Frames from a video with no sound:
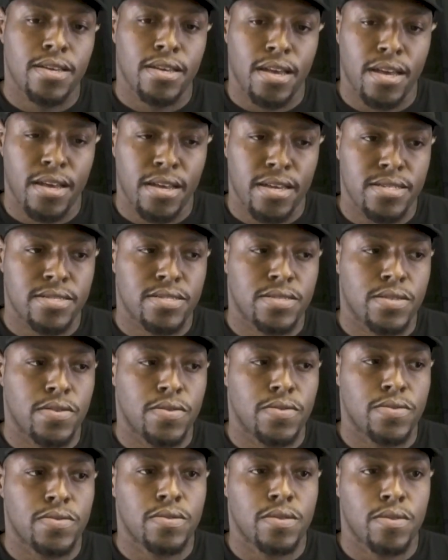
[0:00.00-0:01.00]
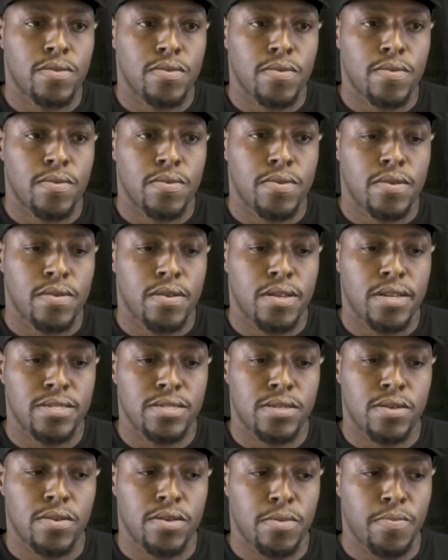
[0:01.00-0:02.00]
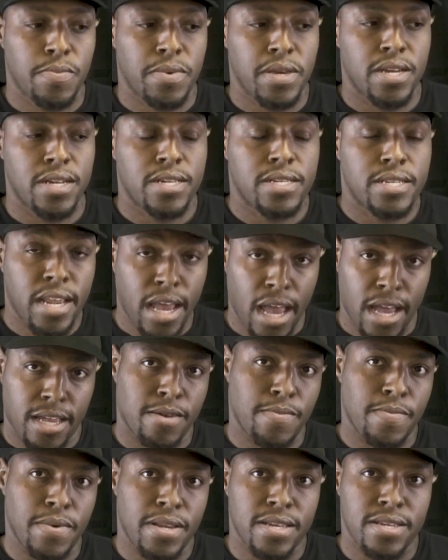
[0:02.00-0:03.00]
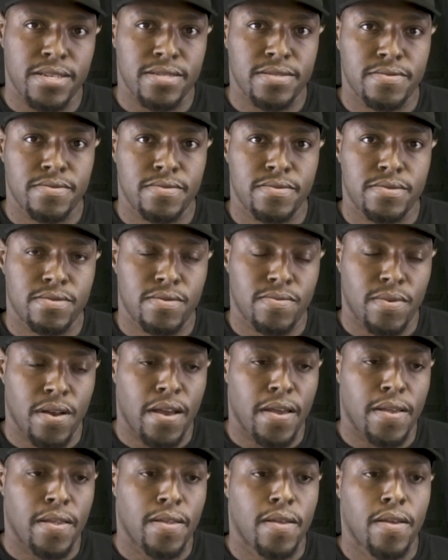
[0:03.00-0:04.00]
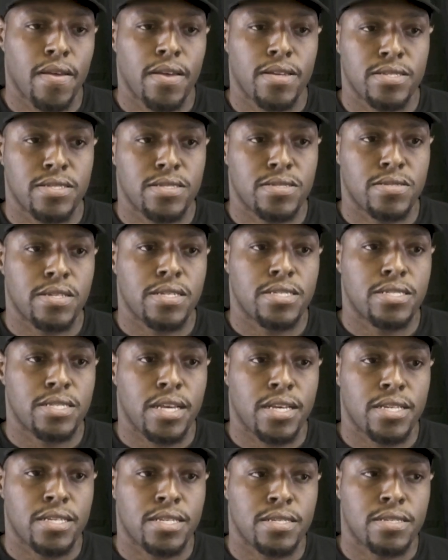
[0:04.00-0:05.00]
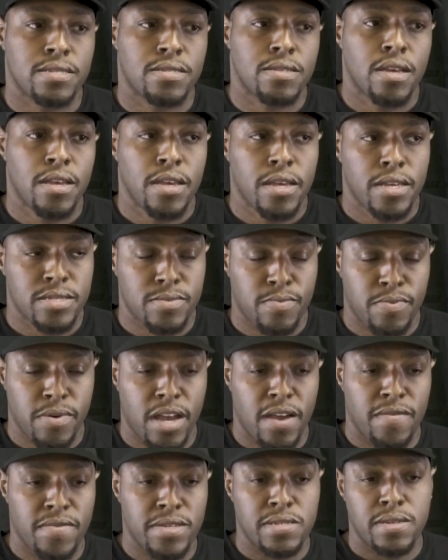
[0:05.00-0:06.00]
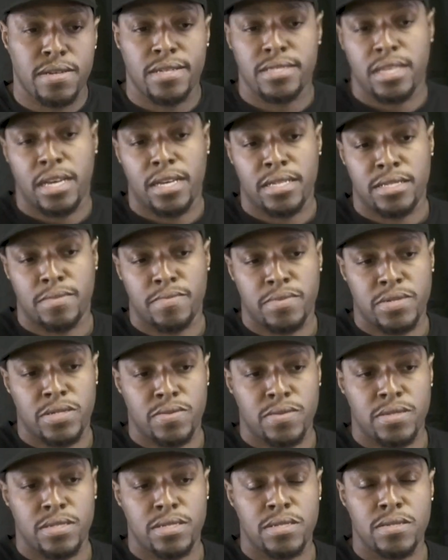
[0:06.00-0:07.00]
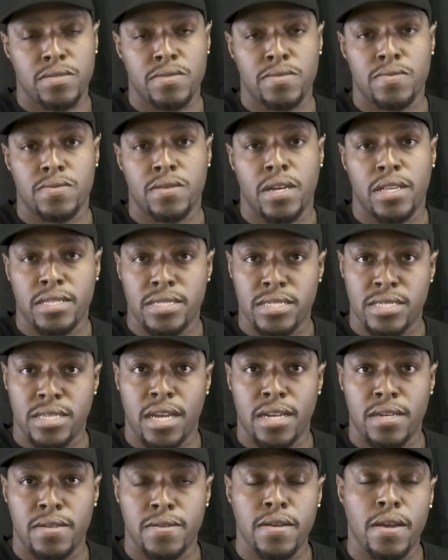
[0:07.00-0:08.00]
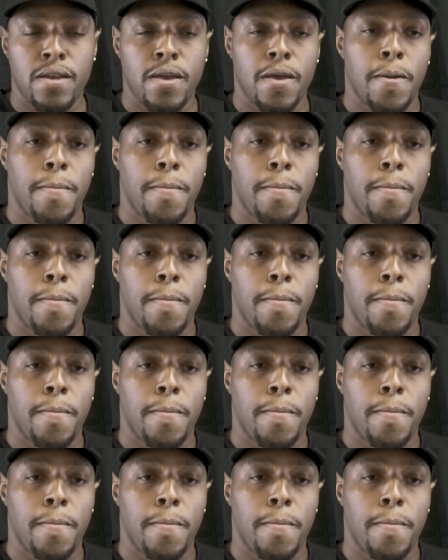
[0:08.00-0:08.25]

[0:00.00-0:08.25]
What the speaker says: All right, so it's going to be documented, right? This transaction is a private transaction between you and the seller,